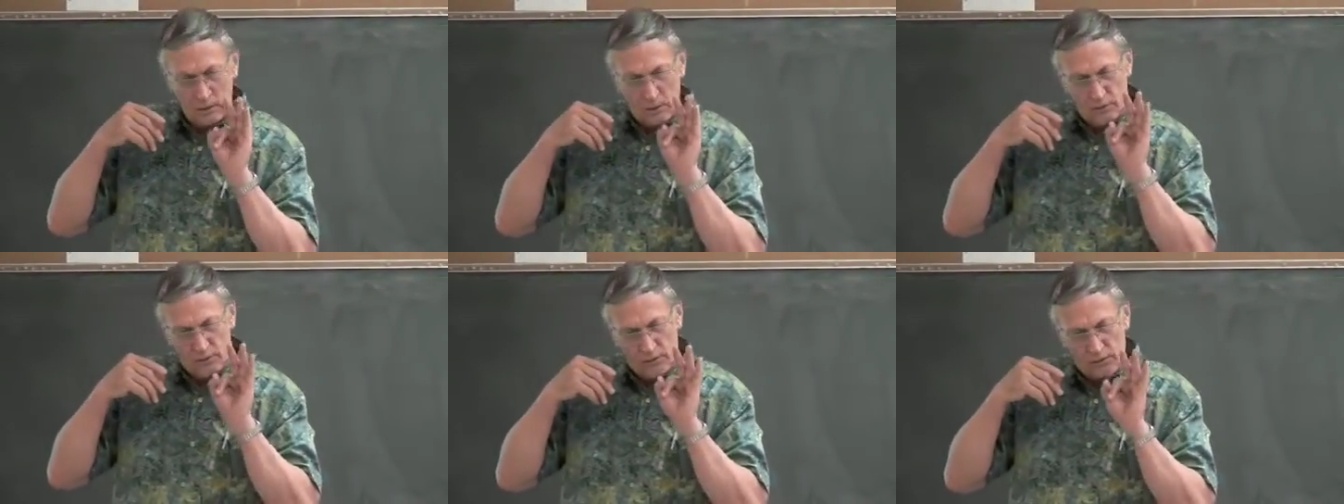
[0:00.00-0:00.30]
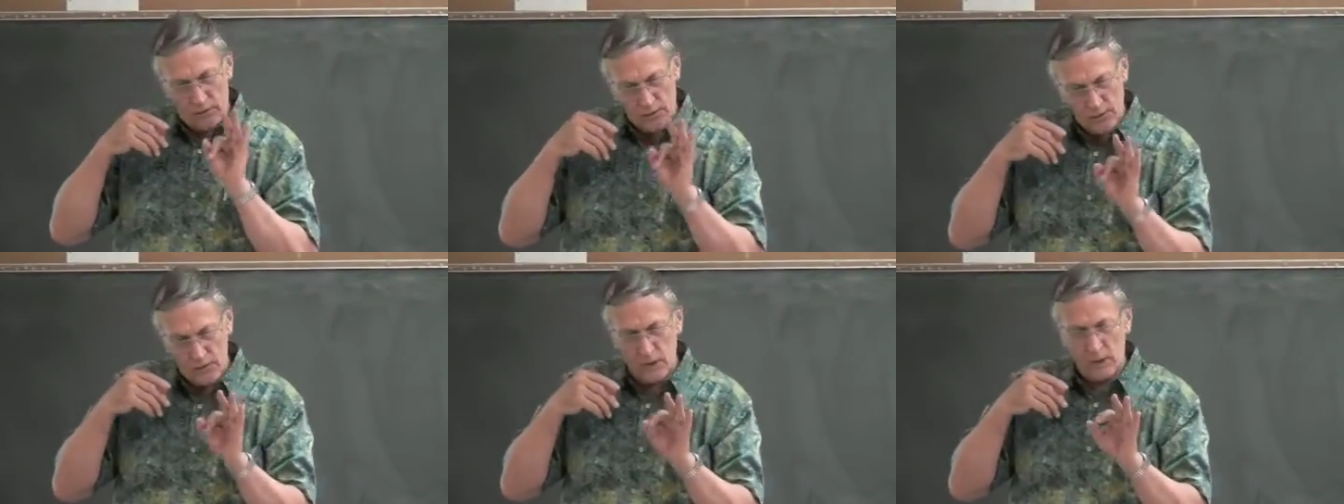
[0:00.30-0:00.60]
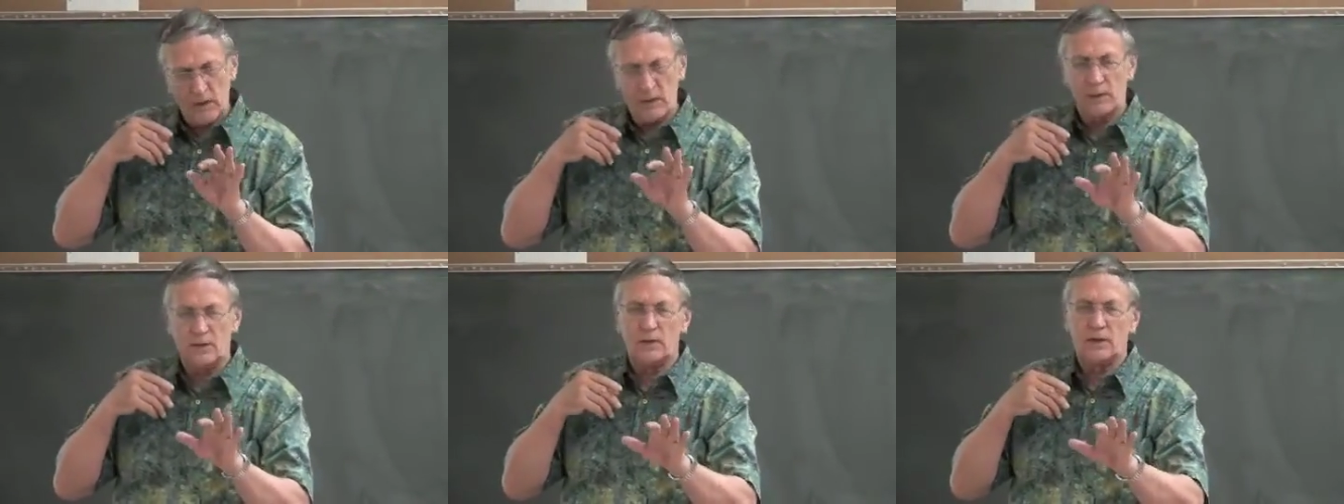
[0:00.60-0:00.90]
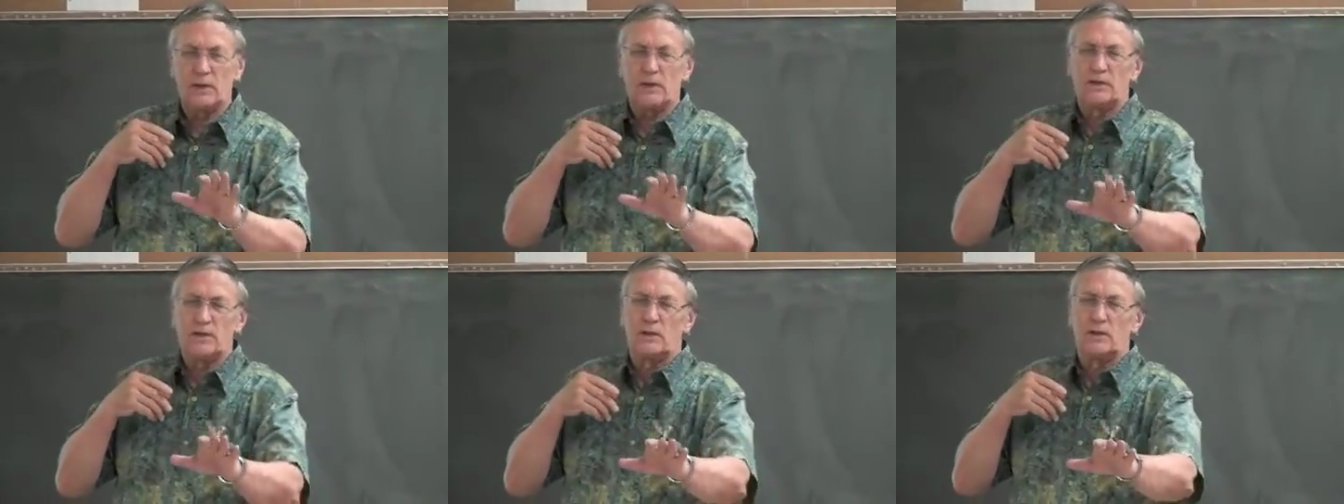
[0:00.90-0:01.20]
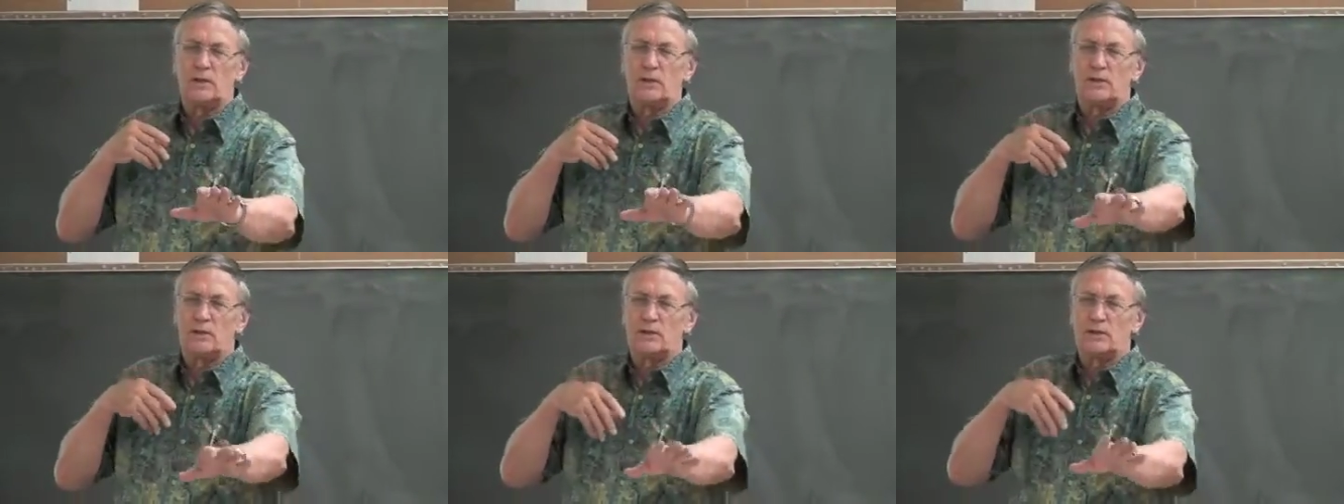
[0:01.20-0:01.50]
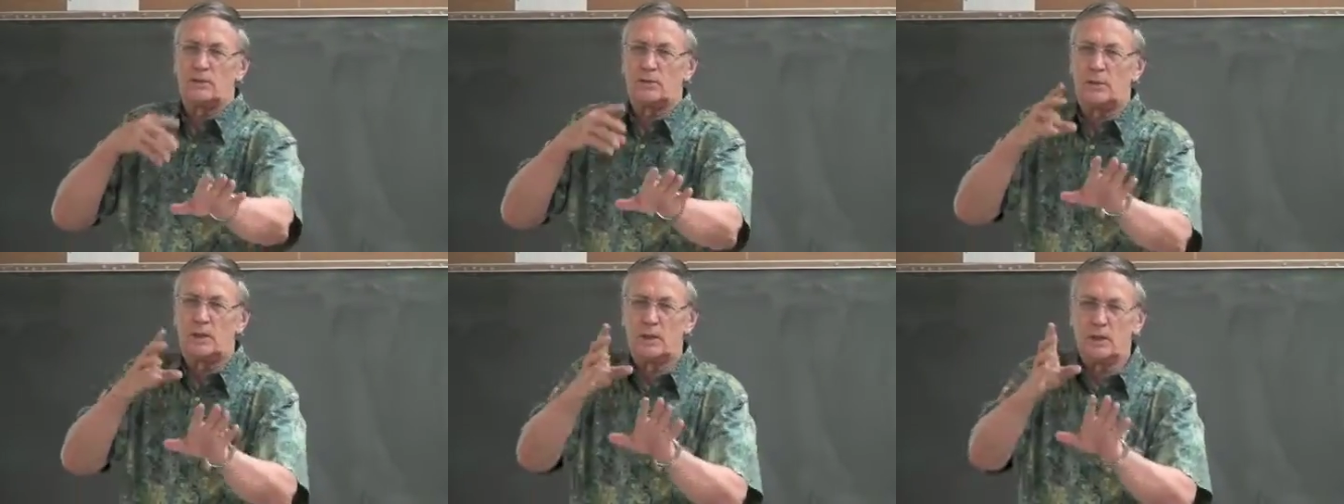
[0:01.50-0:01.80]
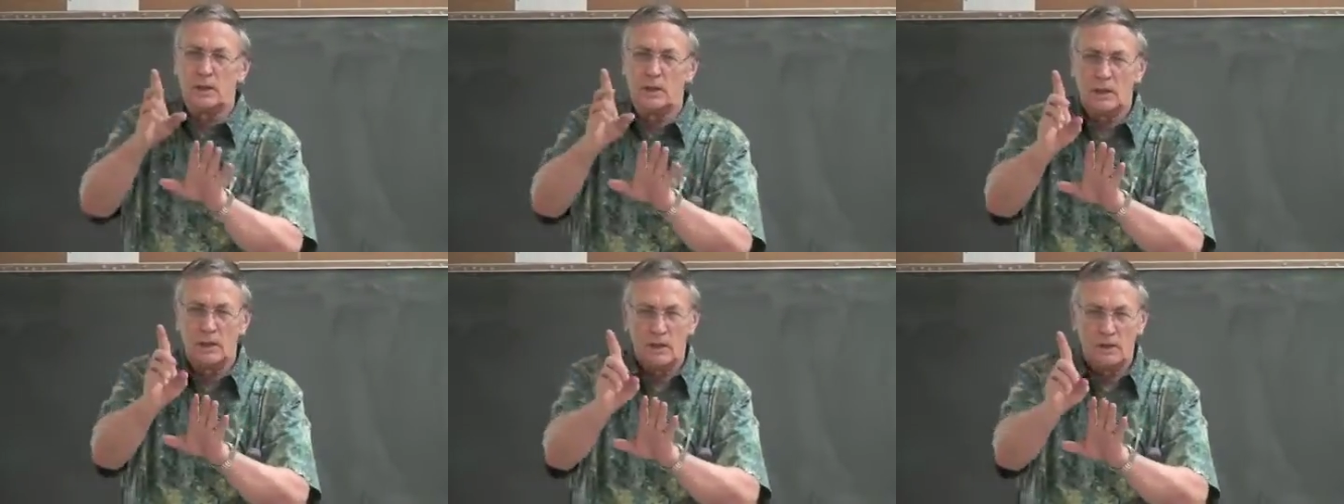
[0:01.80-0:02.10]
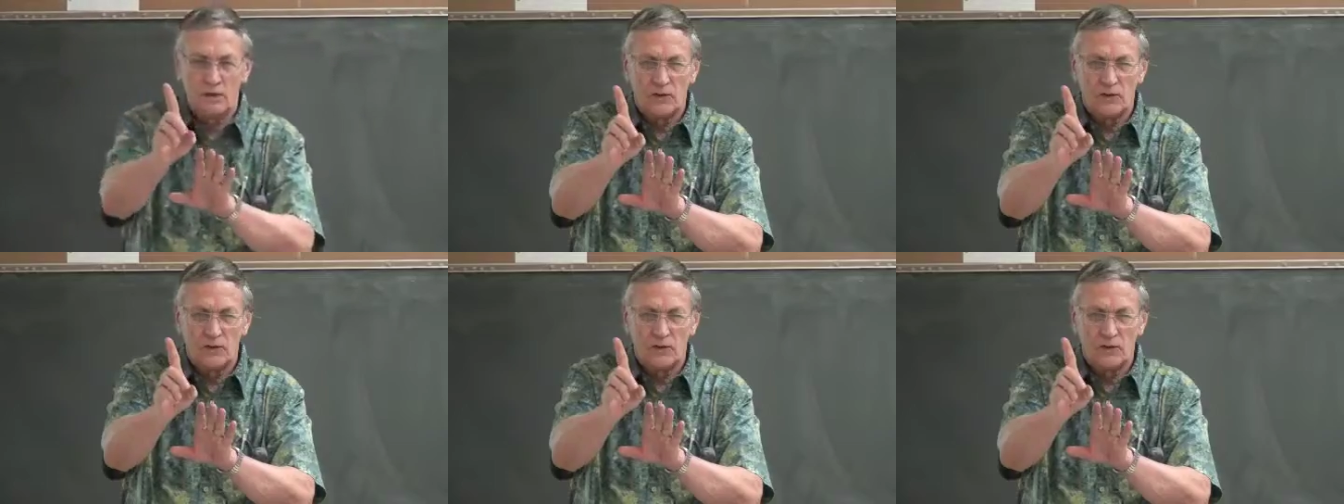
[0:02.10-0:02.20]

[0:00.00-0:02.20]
Physically things go this way,